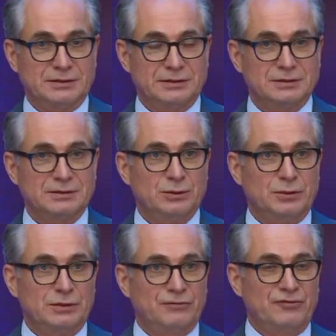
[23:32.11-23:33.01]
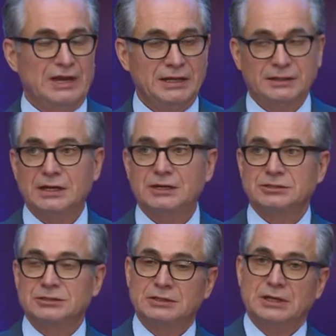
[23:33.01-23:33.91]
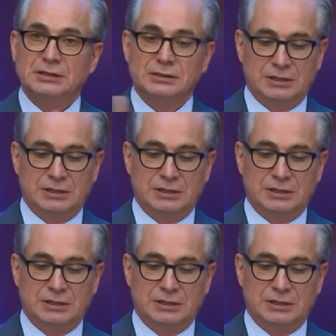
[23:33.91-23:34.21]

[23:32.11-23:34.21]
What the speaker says: So the validation and